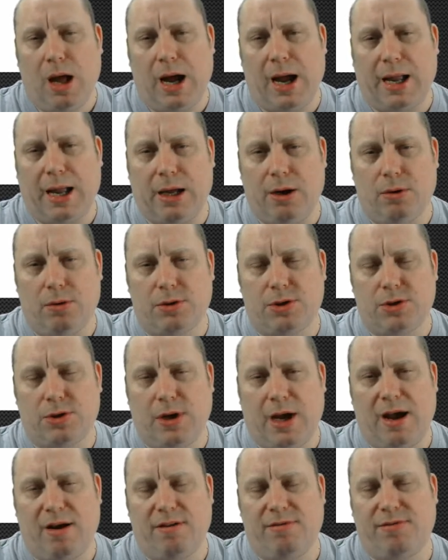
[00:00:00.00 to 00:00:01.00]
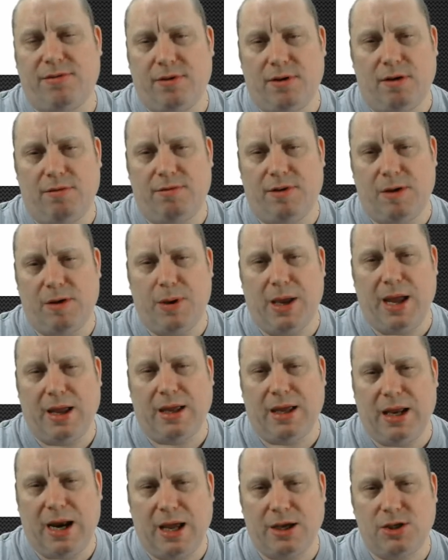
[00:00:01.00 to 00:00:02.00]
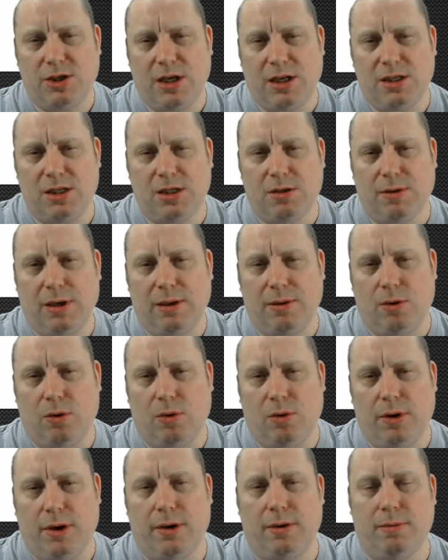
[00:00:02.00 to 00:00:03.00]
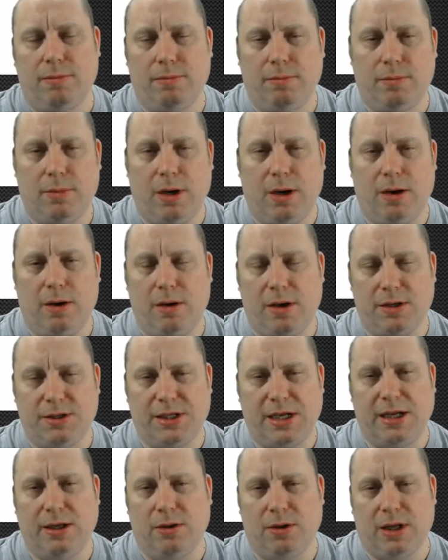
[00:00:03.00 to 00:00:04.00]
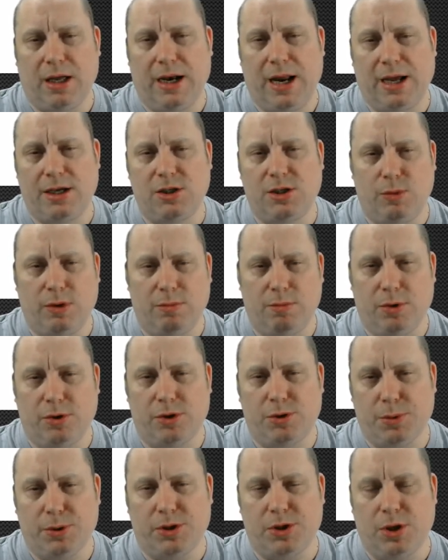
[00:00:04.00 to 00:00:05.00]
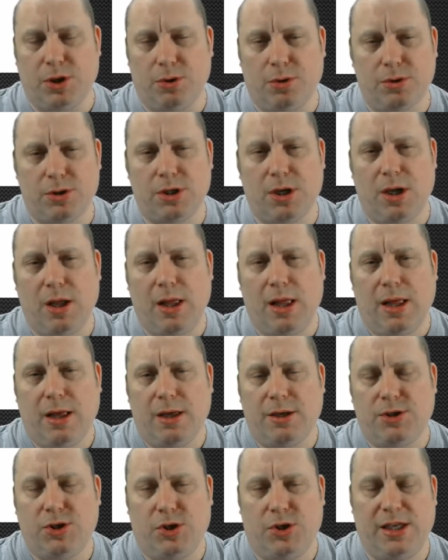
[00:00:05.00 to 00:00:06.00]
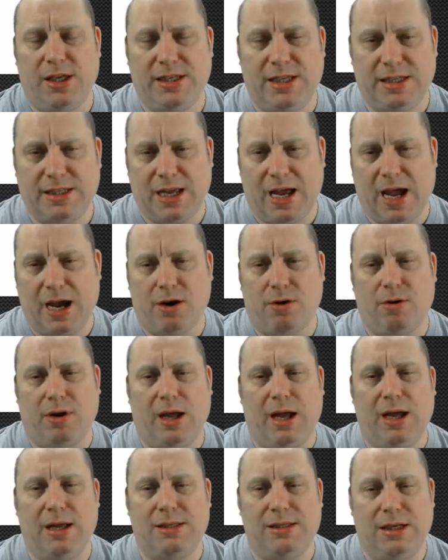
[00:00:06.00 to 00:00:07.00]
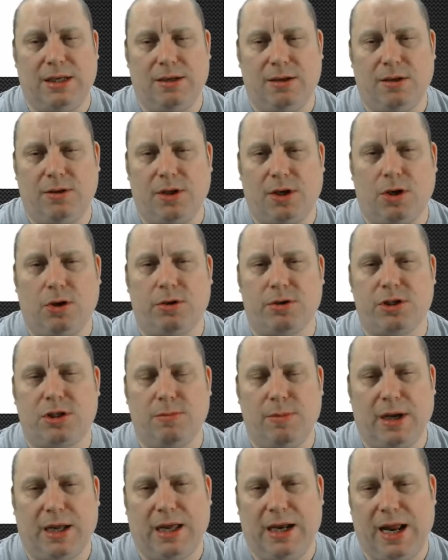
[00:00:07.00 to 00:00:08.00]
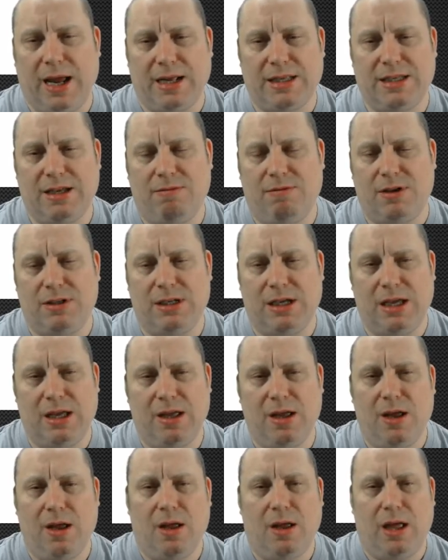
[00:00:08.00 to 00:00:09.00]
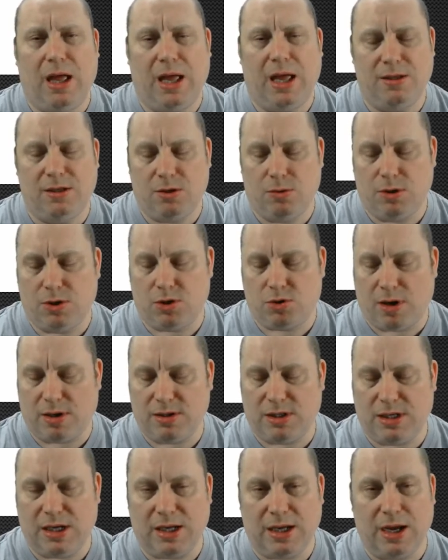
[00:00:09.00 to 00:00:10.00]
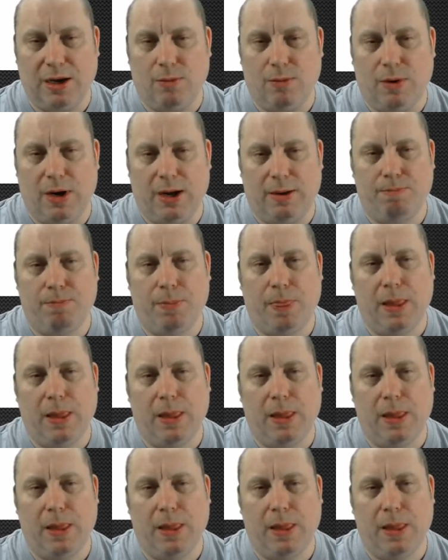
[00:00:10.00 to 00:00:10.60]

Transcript: I can also have a VPN connection into it, or a single connection with multiple tunnels. So this is aggregating the customer connectivity into a transit gateway.